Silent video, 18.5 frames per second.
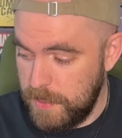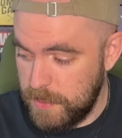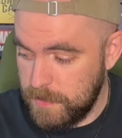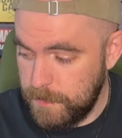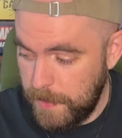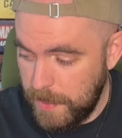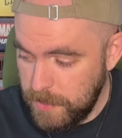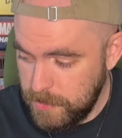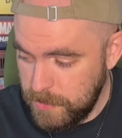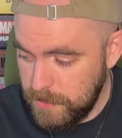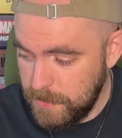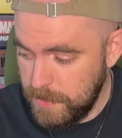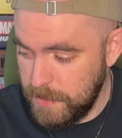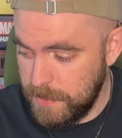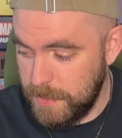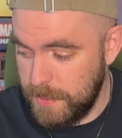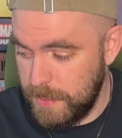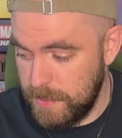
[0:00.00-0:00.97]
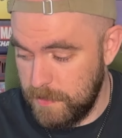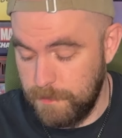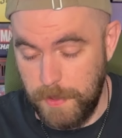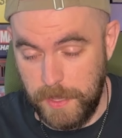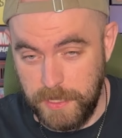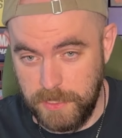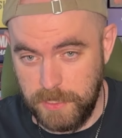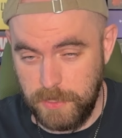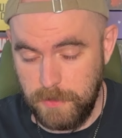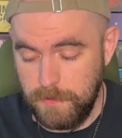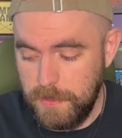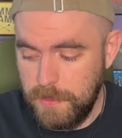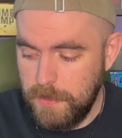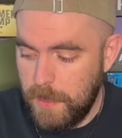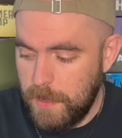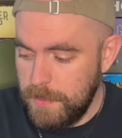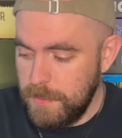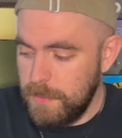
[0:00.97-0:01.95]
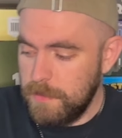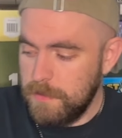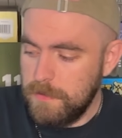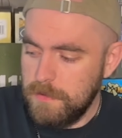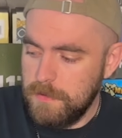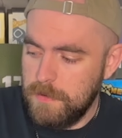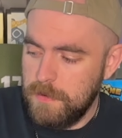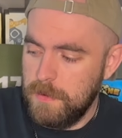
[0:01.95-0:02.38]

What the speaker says: expansions because it says base unit on here.